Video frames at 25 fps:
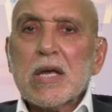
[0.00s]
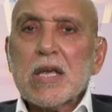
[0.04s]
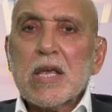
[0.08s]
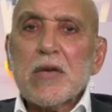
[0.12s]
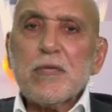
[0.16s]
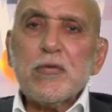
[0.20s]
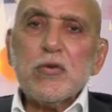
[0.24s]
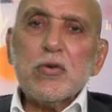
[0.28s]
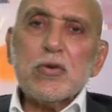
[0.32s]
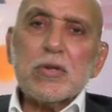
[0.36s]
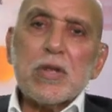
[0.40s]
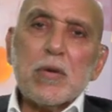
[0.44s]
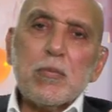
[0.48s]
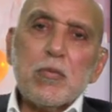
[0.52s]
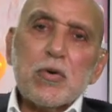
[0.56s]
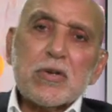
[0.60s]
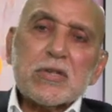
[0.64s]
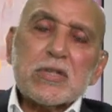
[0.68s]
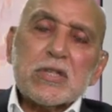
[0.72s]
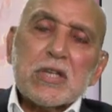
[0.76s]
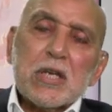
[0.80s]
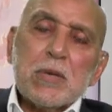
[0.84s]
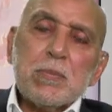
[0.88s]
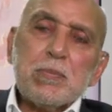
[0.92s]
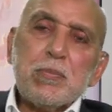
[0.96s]
I give you the
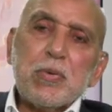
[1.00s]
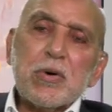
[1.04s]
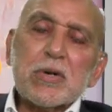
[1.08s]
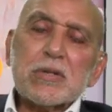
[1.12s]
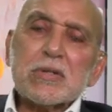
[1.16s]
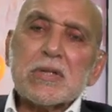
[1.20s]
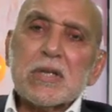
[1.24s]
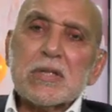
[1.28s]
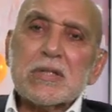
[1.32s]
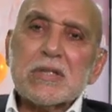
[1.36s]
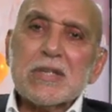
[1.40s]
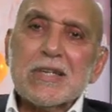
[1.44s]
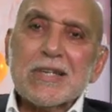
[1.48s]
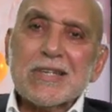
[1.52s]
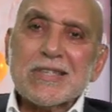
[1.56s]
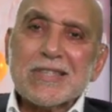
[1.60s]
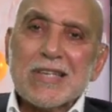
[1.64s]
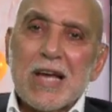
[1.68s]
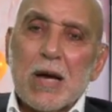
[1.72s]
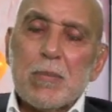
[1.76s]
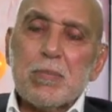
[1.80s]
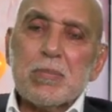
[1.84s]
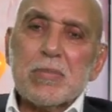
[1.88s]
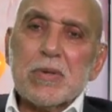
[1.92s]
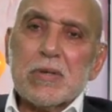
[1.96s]
most important
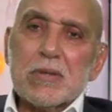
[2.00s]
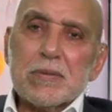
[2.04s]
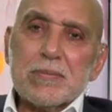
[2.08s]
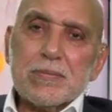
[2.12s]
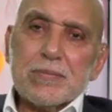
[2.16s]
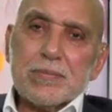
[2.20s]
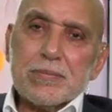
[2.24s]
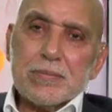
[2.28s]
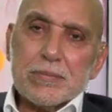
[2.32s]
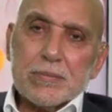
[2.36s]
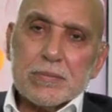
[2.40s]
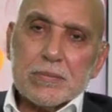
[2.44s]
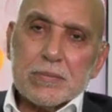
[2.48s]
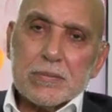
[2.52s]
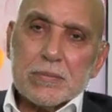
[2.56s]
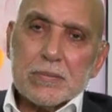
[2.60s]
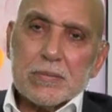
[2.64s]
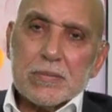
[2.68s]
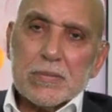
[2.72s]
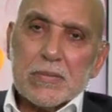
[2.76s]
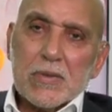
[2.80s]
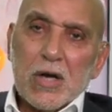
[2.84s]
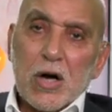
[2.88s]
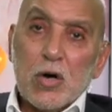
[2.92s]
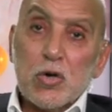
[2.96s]
example
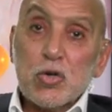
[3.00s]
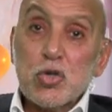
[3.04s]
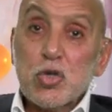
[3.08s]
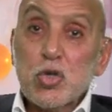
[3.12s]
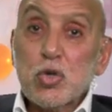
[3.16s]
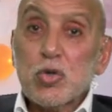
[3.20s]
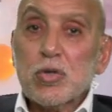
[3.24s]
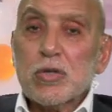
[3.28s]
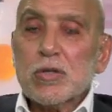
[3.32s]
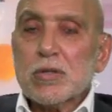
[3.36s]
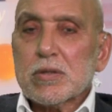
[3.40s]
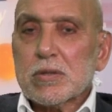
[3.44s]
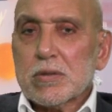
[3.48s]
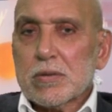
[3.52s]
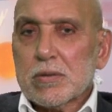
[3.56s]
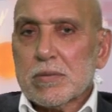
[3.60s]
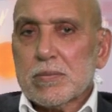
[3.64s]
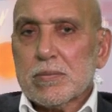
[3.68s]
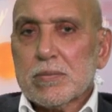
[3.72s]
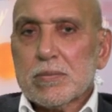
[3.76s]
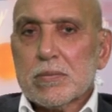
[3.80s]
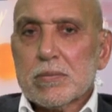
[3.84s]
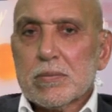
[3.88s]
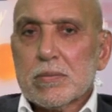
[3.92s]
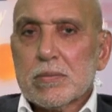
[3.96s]
or unit
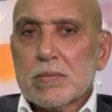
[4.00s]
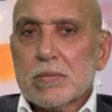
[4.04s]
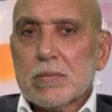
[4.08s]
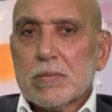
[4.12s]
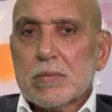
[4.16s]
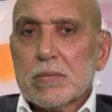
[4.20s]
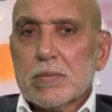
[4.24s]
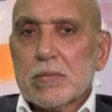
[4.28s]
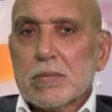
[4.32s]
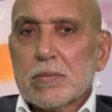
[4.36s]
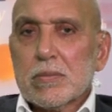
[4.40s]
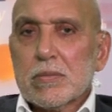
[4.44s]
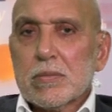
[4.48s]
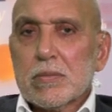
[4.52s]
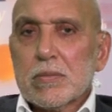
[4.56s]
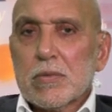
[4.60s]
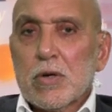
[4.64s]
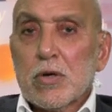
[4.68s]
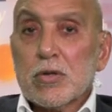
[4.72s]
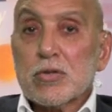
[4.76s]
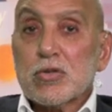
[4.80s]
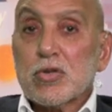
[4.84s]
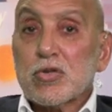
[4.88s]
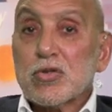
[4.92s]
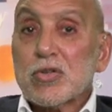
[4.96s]

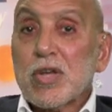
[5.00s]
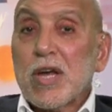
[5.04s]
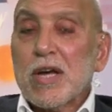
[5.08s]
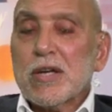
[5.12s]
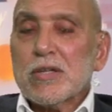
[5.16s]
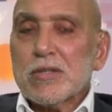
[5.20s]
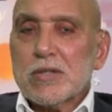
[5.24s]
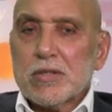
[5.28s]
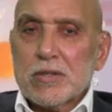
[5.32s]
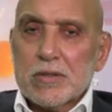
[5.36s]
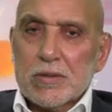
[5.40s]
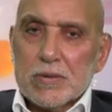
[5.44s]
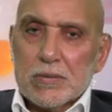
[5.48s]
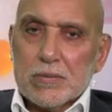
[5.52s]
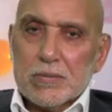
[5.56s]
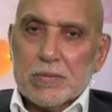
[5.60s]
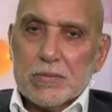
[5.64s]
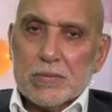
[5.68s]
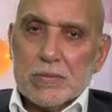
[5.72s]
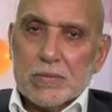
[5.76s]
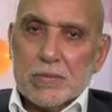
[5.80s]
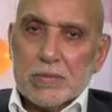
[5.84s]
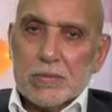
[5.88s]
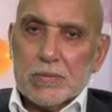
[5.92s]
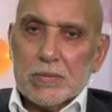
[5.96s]
or society
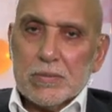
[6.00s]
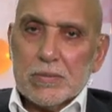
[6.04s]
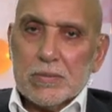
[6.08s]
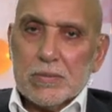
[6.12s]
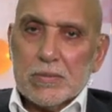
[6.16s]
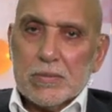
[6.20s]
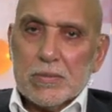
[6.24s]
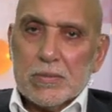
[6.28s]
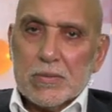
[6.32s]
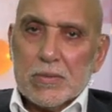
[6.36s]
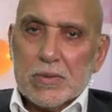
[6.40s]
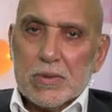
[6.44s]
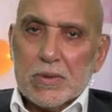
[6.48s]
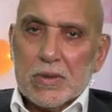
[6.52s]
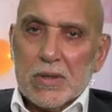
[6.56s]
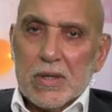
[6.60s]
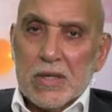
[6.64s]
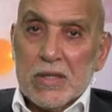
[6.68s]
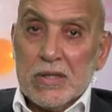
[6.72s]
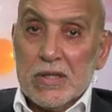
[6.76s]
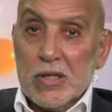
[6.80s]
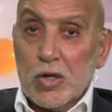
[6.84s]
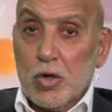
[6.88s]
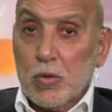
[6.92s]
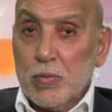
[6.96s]

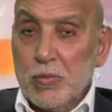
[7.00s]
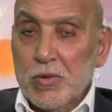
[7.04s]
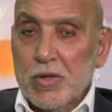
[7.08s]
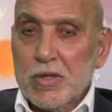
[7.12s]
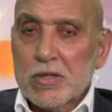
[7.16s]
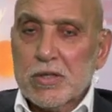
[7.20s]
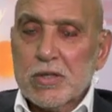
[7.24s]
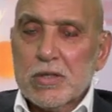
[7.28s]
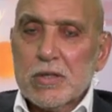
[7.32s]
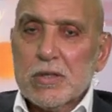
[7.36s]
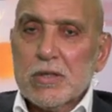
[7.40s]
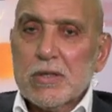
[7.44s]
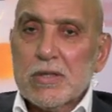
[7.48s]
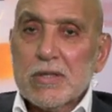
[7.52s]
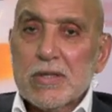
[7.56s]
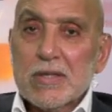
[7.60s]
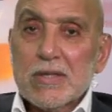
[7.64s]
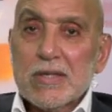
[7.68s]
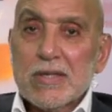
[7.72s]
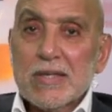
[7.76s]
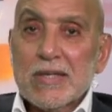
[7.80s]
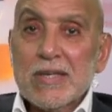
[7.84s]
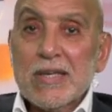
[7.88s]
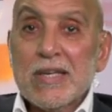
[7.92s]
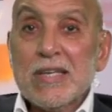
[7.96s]
in the community
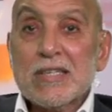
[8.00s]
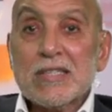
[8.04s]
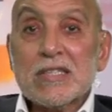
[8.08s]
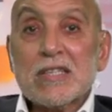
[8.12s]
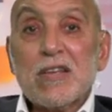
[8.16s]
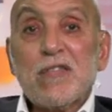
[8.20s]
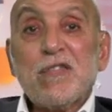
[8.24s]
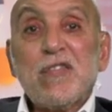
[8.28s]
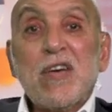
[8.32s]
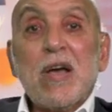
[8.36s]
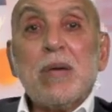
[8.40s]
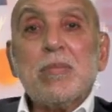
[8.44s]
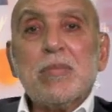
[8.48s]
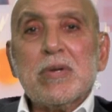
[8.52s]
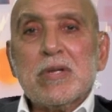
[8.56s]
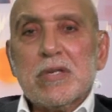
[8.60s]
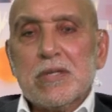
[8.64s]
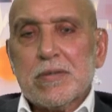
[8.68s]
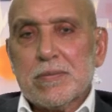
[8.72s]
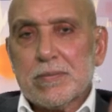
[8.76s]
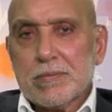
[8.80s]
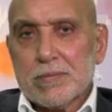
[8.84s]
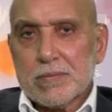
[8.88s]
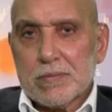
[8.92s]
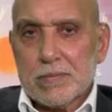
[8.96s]
is the
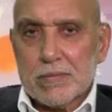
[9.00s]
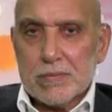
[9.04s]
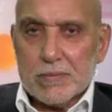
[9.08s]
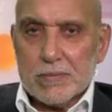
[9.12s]
family.